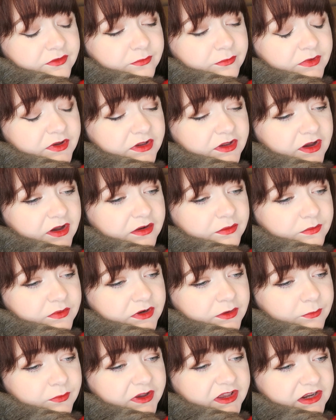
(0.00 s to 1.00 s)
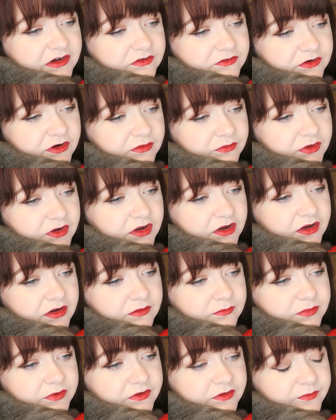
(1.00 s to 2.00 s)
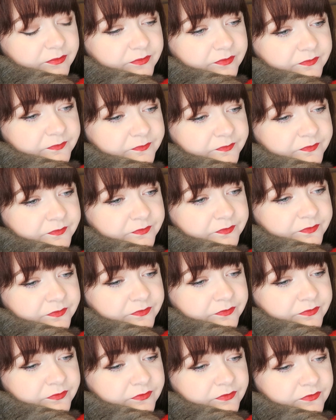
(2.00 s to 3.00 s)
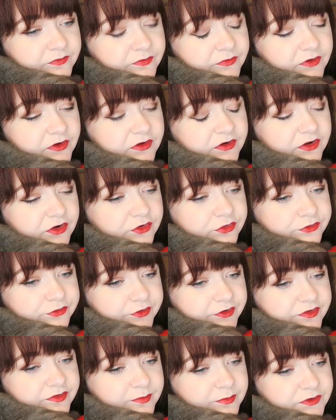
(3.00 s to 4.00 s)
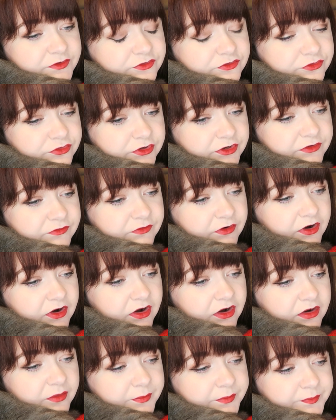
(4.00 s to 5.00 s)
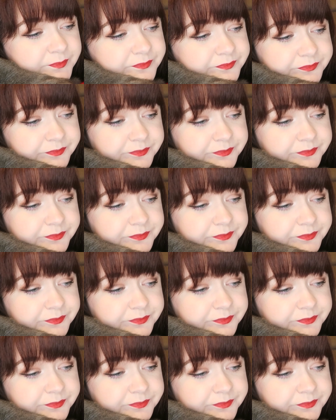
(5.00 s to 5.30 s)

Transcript: Oh my god, what a way to grow up. On a Christmas tree farm.